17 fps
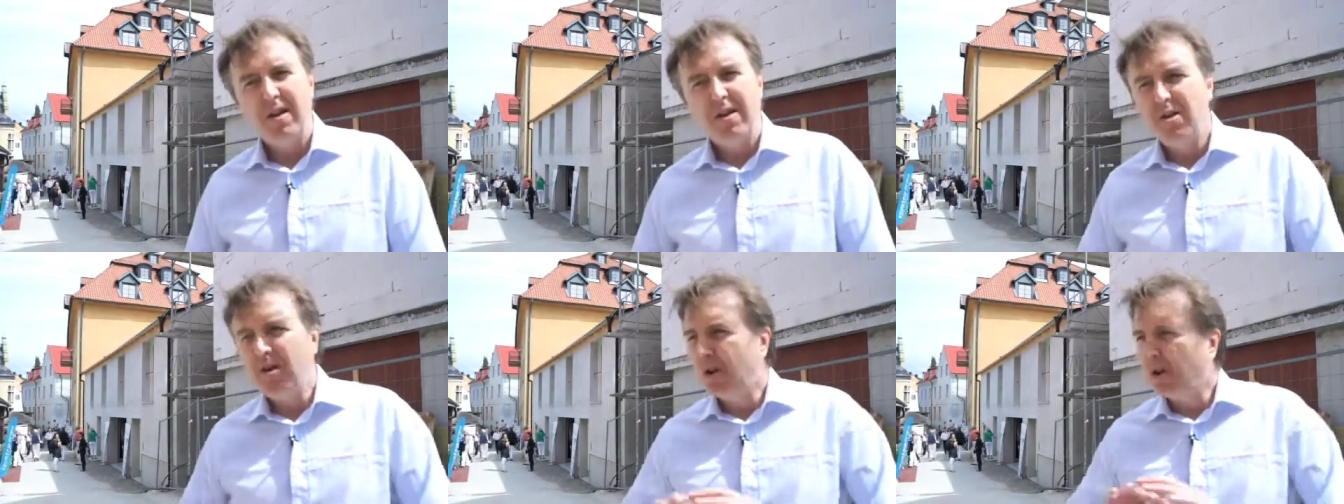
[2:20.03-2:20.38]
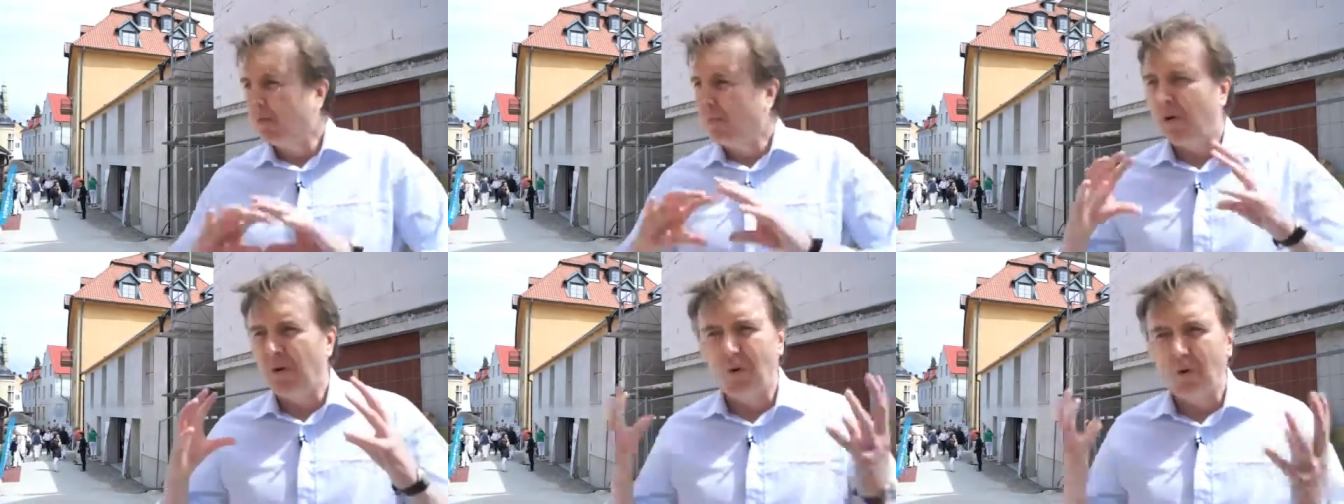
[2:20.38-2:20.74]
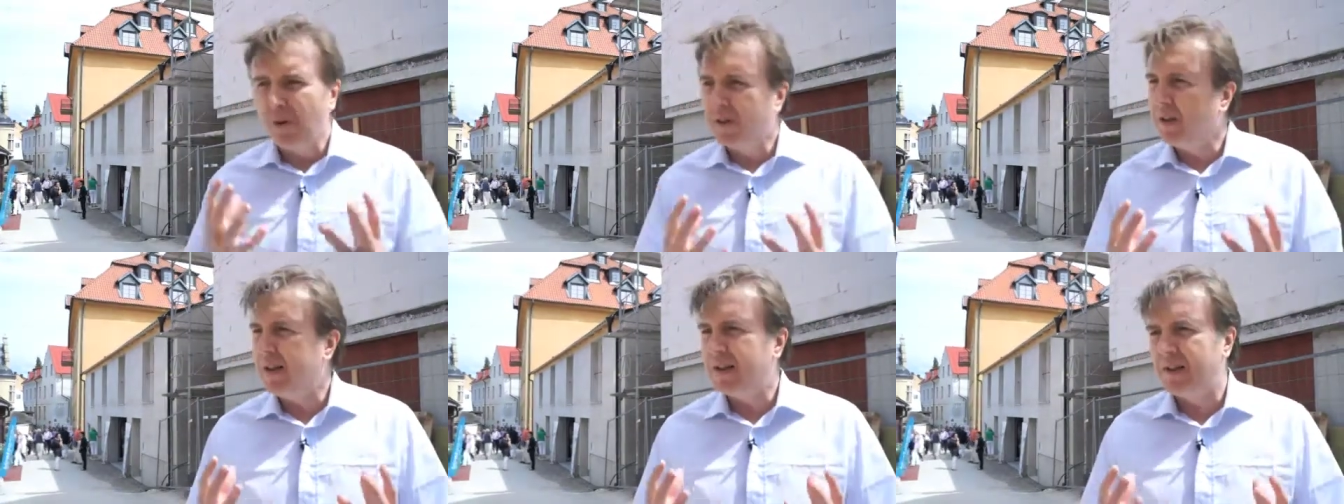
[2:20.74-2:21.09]
You could put all
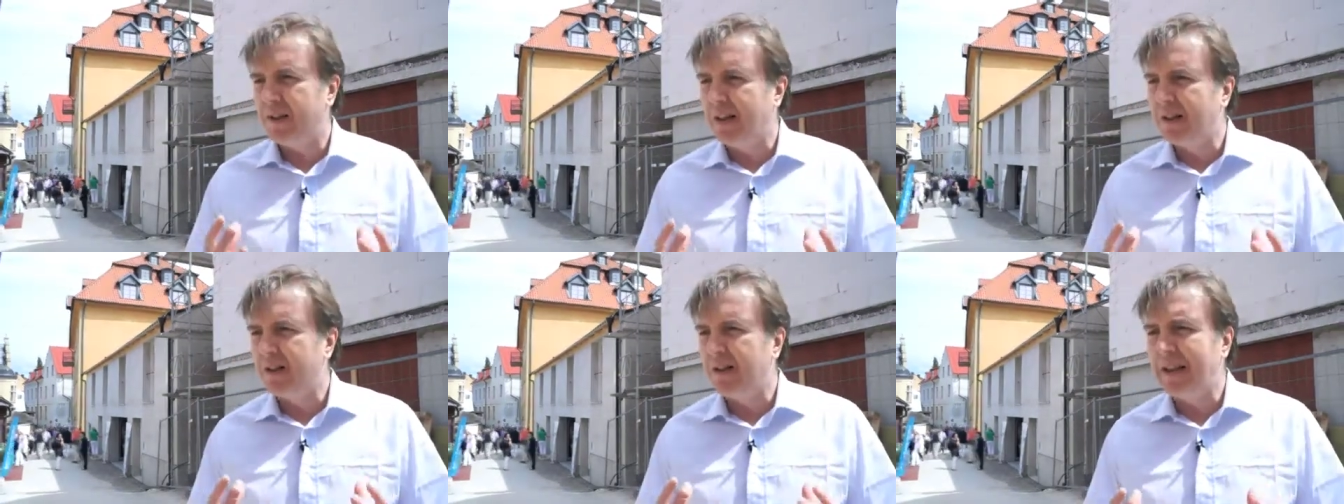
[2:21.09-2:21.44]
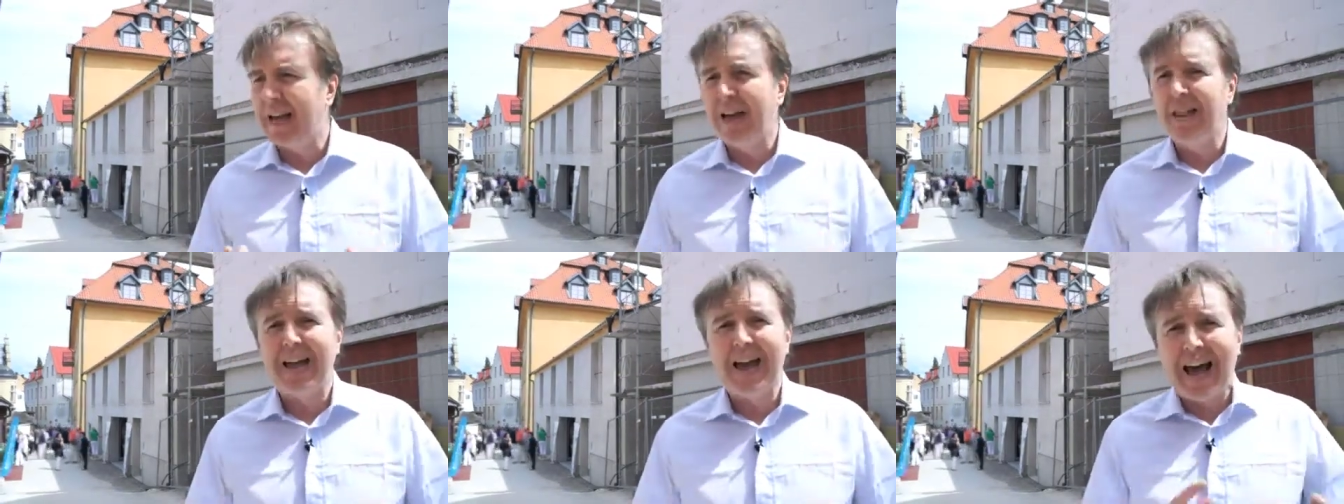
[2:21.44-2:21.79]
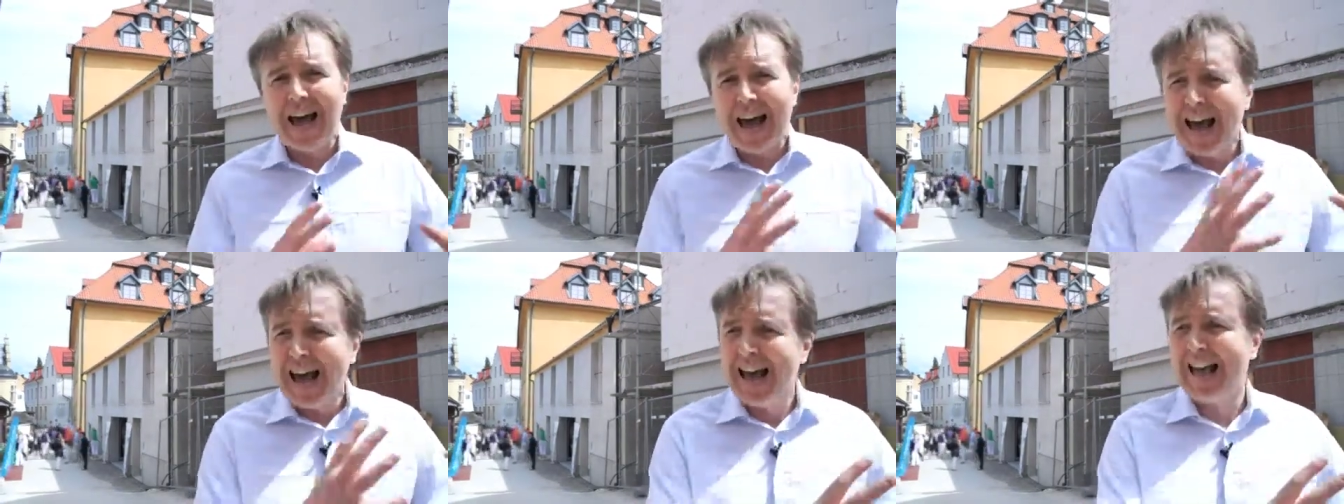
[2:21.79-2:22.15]
of these things together
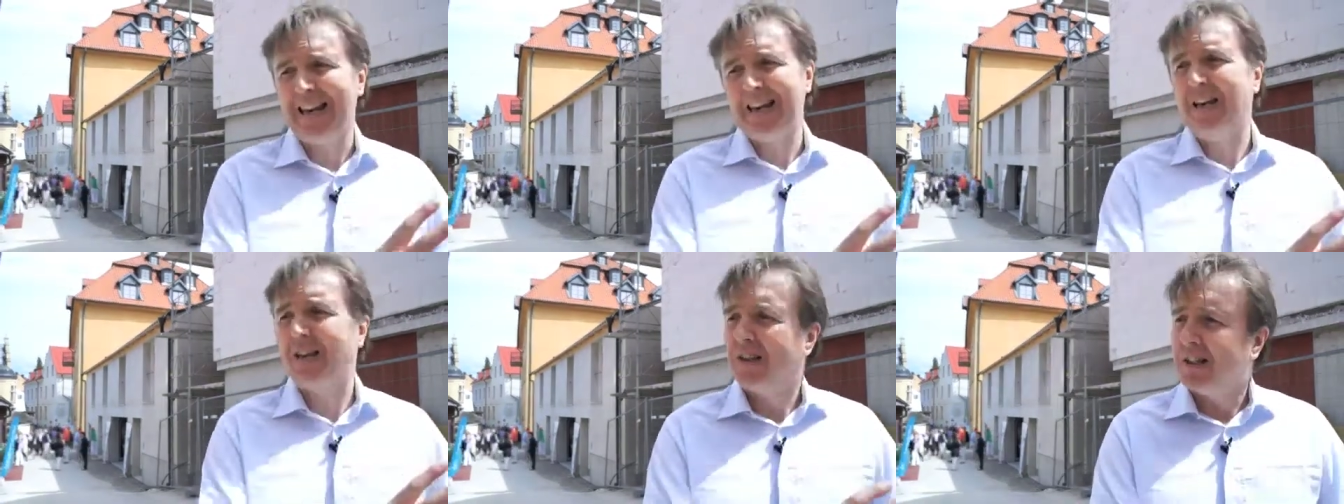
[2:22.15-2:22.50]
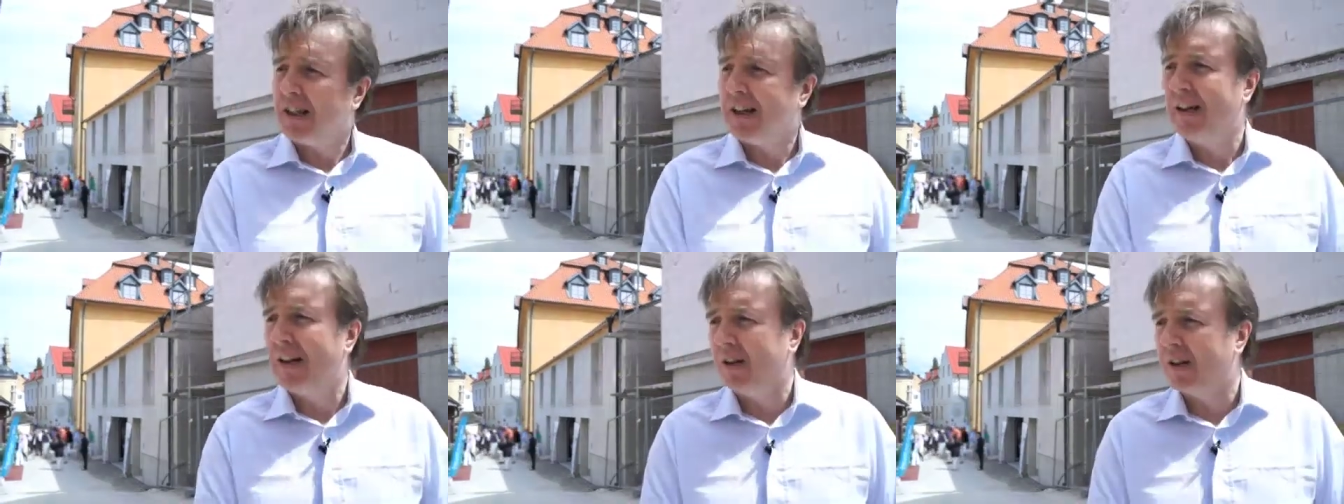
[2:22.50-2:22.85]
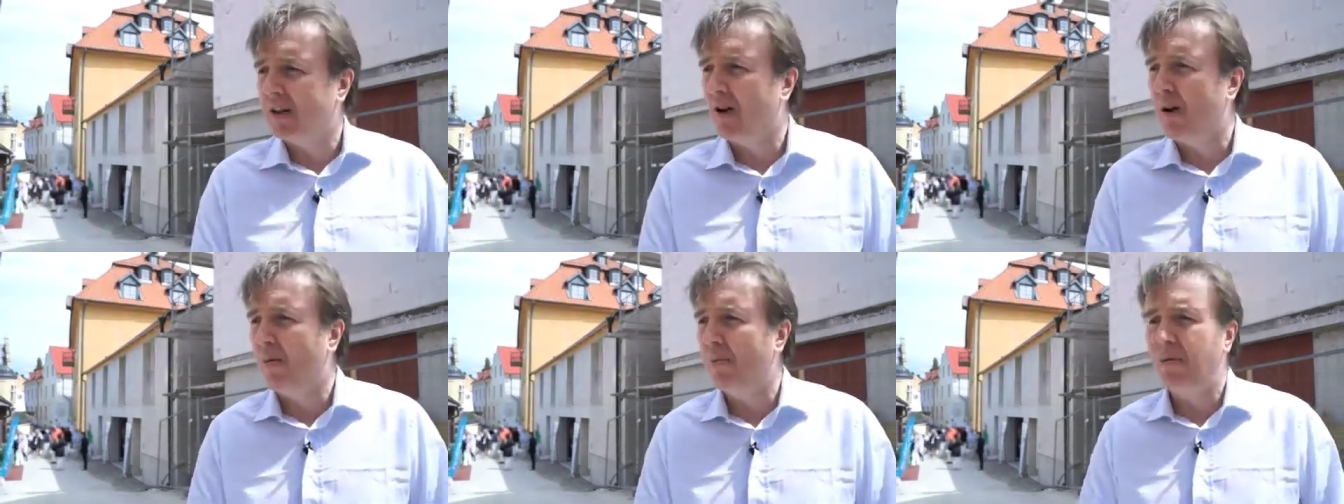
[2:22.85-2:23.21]
and set an
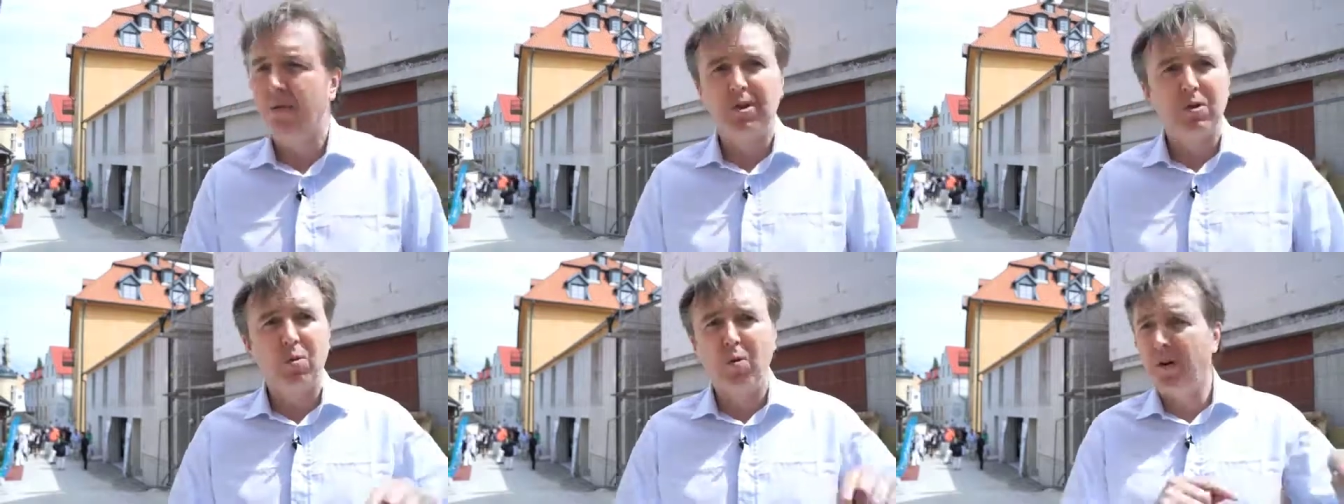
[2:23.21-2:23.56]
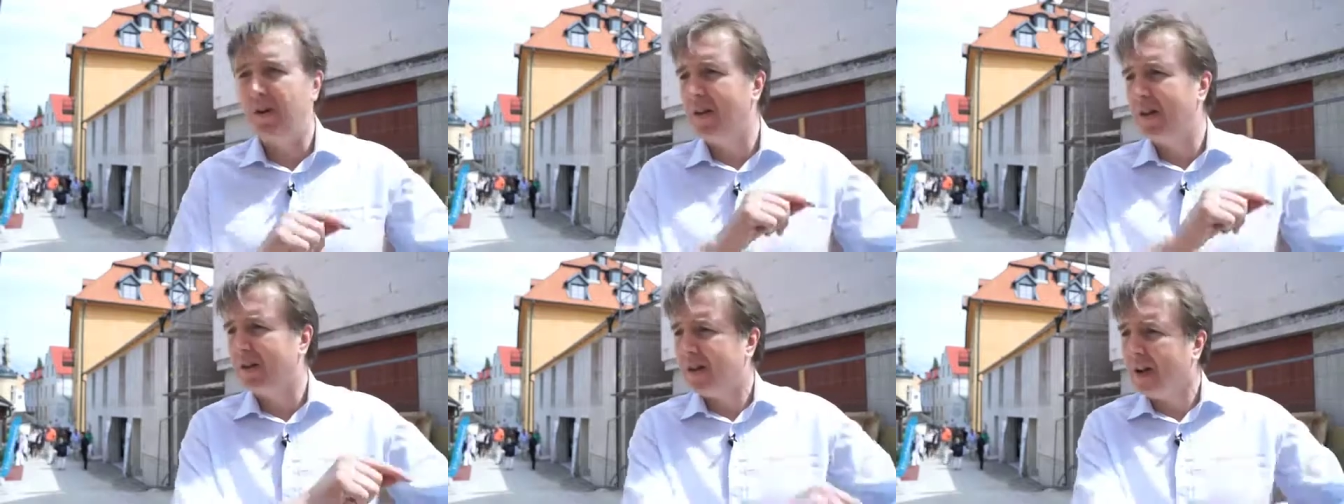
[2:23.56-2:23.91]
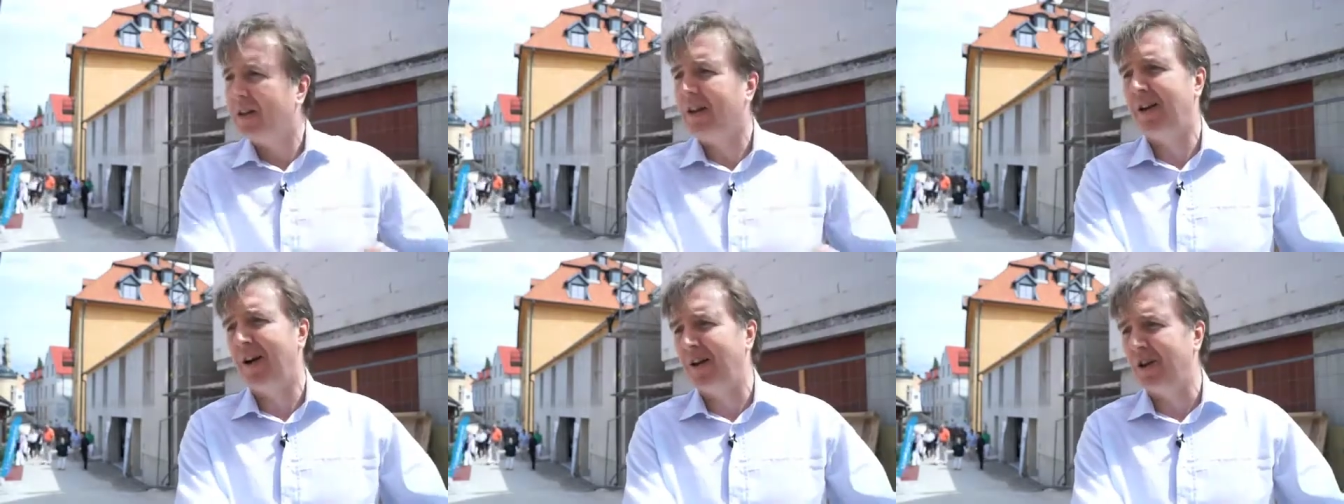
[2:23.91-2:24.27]
example to all of those
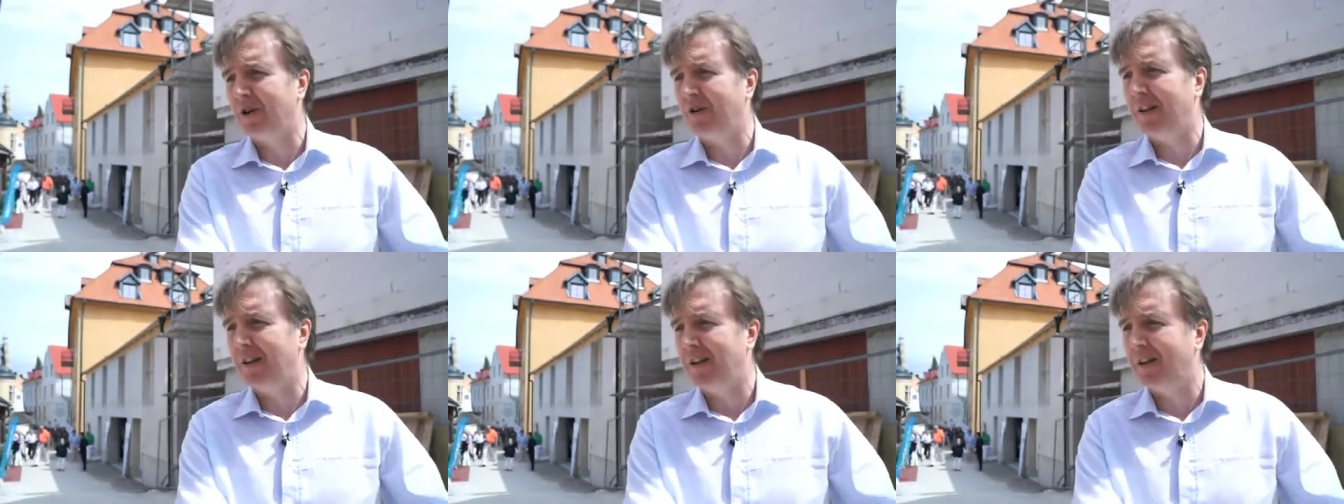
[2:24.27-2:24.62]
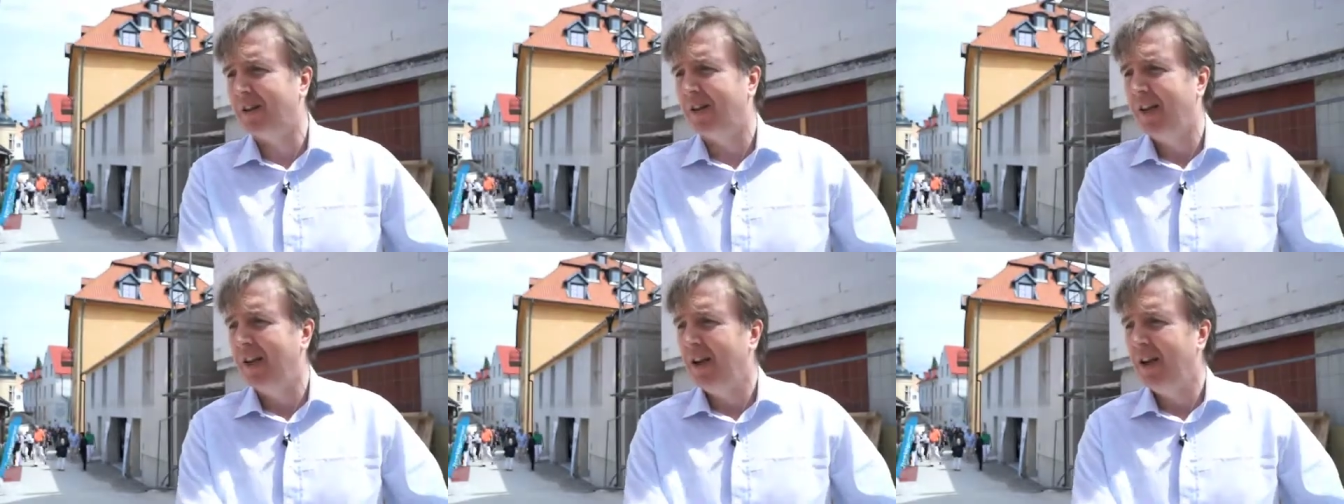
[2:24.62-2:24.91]
other countries